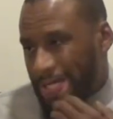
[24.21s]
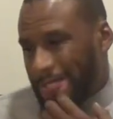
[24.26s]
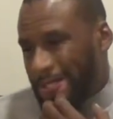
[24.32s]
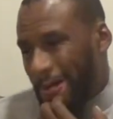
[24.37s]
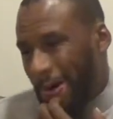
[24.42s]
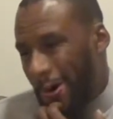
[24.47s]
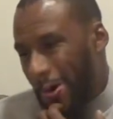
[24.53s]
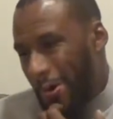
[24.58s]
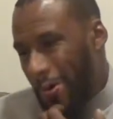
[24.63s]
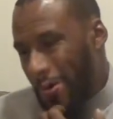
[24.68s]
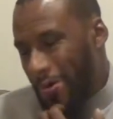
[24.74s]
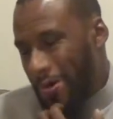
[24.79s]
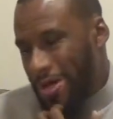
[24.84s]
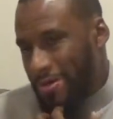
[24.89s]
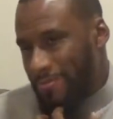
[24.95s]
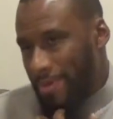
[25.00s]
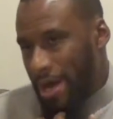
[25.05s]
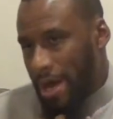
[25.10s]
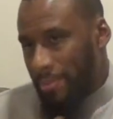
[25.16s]

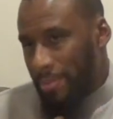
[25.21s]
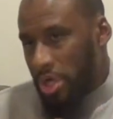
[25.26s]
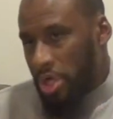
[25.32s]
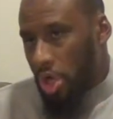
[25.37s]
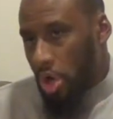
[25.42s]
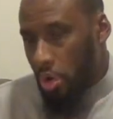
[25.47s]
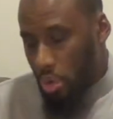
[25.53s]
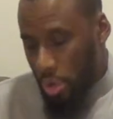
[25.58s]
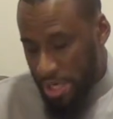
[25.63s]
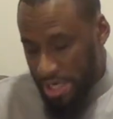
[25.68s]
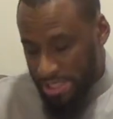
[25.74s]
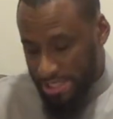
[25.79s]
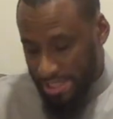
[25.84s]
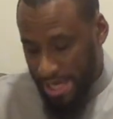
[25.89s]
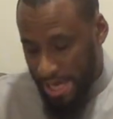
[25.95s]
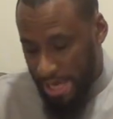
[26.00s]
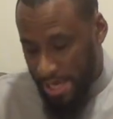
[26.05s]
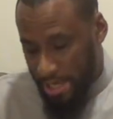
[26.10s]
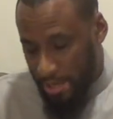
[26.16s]
So Imam An-Nawawi
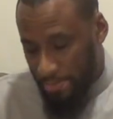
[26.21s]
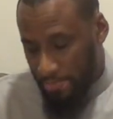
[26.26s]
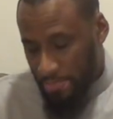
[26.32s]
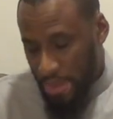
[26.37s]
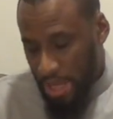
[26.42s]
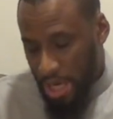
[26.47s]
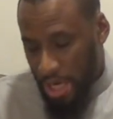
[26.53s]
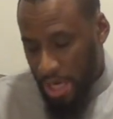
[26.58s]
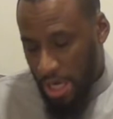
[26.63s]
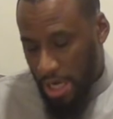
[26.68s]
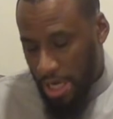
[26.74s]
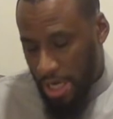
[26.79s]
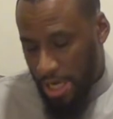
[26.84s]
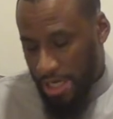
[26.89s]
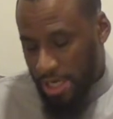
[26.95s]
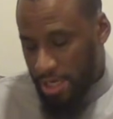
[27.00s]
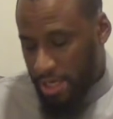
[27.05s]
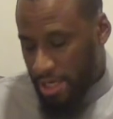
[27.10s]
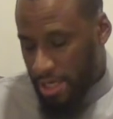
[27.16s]
said,
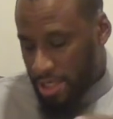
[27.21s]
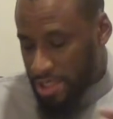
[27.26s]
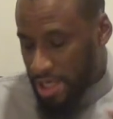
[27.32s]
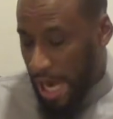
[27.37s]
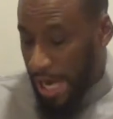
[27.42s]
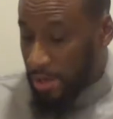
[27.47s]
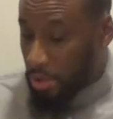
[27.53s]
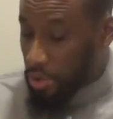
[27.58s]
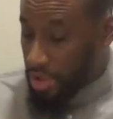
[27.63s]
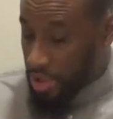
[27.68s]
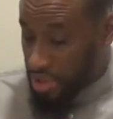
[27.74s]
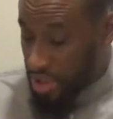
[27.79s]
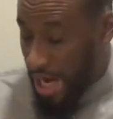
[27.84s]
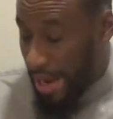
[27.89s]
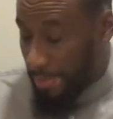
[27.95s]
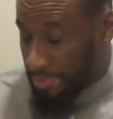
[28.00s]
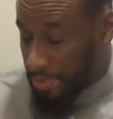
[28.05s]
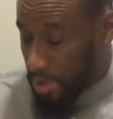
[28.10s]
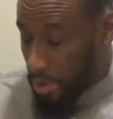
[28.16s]
uh, he entitled a
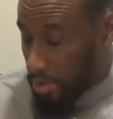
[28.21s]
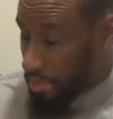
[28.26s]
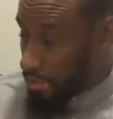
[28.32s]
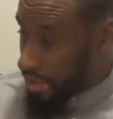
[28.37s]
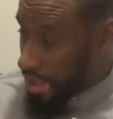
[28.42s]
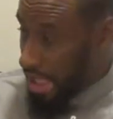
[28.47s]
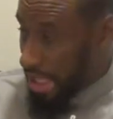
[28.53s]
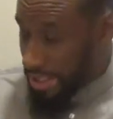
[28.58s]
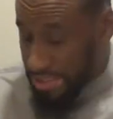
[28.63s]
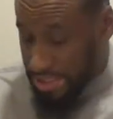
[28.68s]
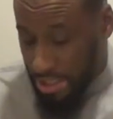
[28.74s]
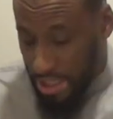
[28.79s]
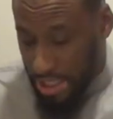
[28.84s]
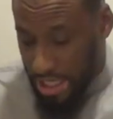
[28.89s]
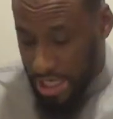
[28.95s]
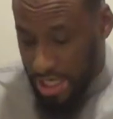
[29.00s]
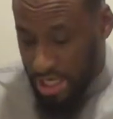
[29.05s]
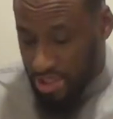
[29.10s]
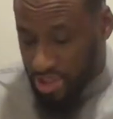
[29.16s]
chapter in Riyad
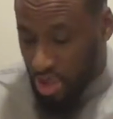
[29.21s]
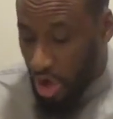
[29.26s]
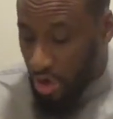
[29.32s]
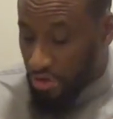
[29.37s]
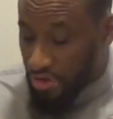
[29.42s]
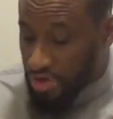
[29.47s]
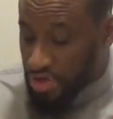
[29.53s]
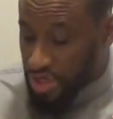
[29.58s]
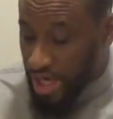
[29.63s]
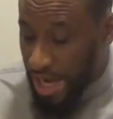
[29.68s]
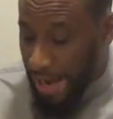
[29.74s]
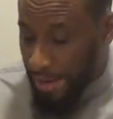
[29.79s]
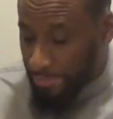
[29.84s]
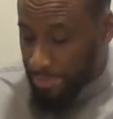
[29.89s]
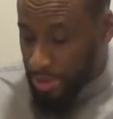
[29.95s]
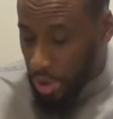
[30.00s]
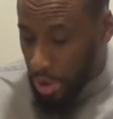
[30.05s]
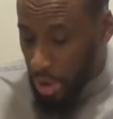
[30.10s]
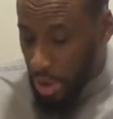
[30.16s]
as-Salihin, it's called the
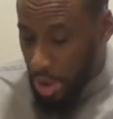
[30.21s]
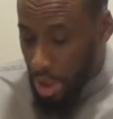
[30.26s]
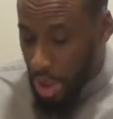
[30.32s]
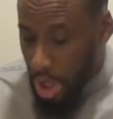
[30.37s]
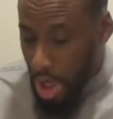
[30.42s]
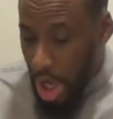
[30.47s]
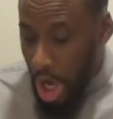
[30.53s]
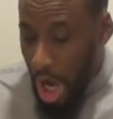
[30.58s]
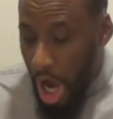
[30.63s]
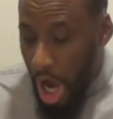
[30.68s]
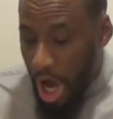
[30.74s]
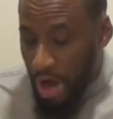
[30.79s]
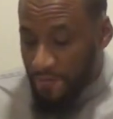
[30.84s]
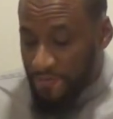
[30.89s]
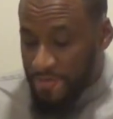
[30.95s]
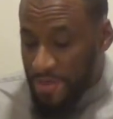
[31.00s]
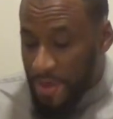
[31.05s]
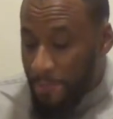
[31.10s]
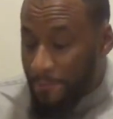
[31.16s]
chapter
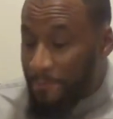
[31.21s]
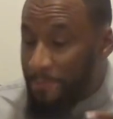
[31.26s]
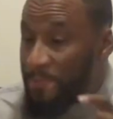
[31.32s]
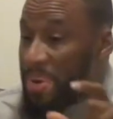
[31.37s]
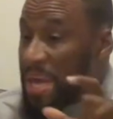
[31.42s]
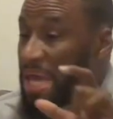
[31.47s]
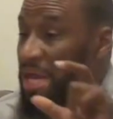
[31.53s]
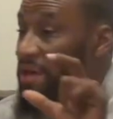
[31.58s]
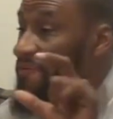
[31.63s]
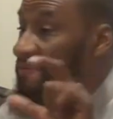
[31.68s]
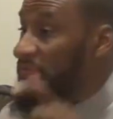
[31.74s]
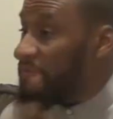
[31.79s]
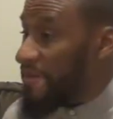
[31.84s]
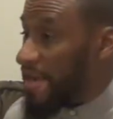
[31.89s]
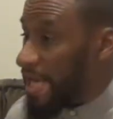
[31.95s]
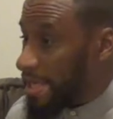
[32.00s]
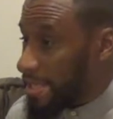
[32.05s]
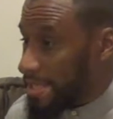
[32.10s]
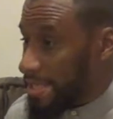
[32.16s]
of the
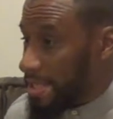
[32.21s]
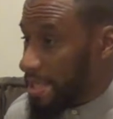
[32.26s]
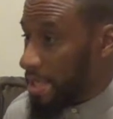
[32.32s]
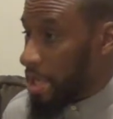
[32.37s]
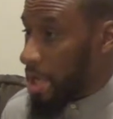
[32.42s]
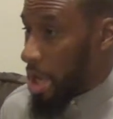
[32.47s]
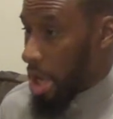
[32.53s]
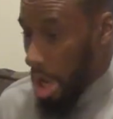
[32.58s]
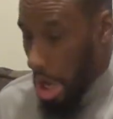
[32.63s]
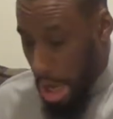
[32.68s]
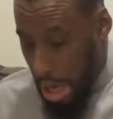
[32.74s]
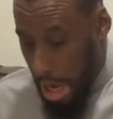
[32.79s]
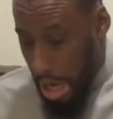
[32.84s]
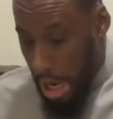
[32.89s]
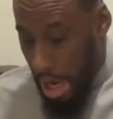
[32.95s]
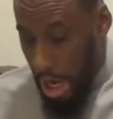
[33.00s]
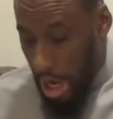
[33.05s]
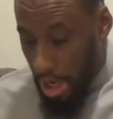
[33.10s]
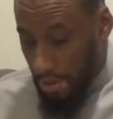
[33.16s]
benefit
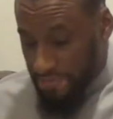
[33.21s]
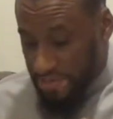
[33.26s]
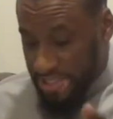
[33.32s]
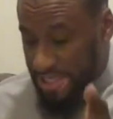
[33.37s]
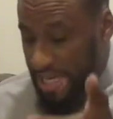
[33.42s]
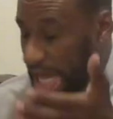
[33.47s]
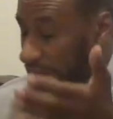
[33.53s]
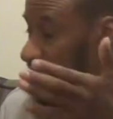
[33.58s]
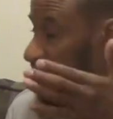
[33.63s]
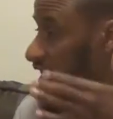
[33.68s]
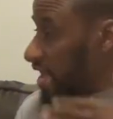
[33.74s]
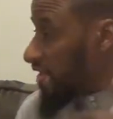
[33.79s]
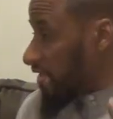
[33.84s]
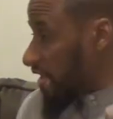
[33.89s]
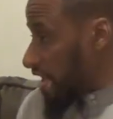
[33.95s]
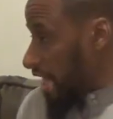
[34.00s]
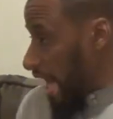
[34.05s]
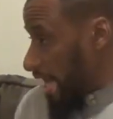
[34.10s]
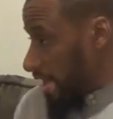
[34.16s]
of standing
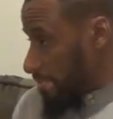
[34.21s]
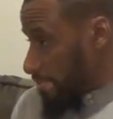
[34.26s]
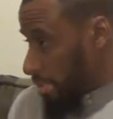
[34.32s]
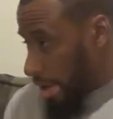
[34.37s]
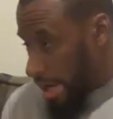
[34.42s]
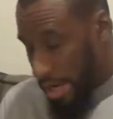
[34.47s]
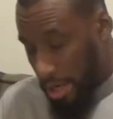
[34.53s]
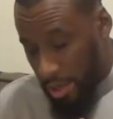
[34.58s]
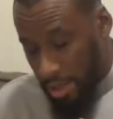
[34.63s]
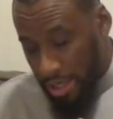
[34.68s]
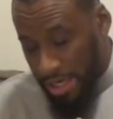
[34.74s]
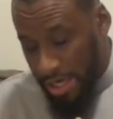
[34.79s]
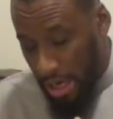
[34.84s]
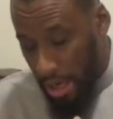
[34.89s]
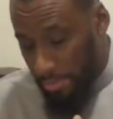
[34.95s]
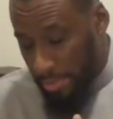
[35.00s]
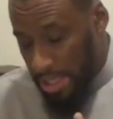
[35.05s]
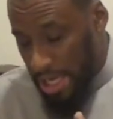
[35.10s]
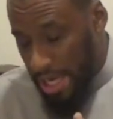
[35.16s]
in the night prayer,
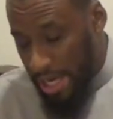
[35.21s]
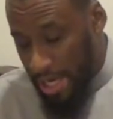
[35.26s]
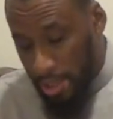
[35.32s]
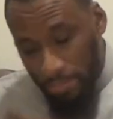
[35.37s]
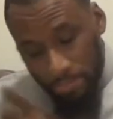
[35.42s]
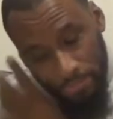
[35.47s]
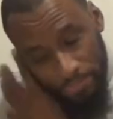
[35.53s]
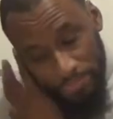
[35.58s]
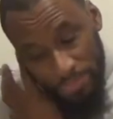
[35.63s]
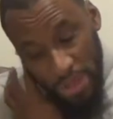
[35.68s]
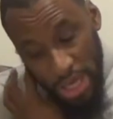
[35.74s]
Qiyam al-Layl.